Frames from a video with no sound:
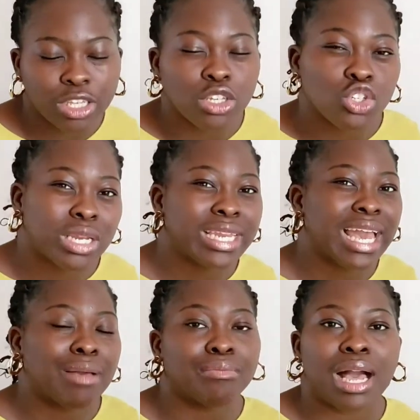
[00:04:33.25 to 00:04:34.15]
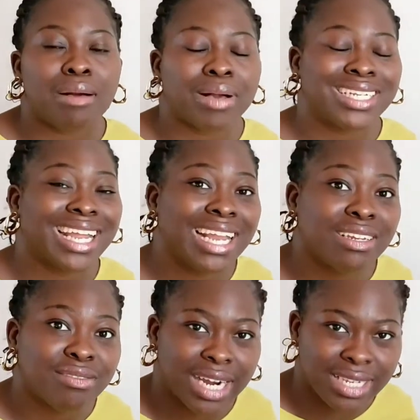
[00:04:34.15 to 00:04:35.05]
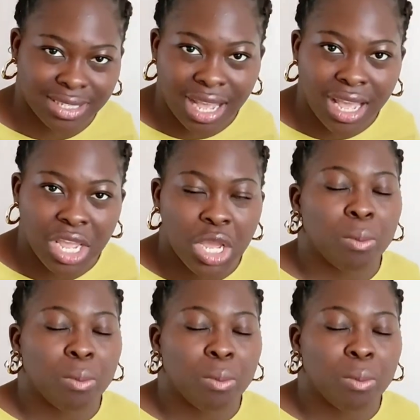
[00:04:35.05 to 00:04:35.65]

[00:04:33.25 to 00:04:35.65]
Usually I'm an early riser,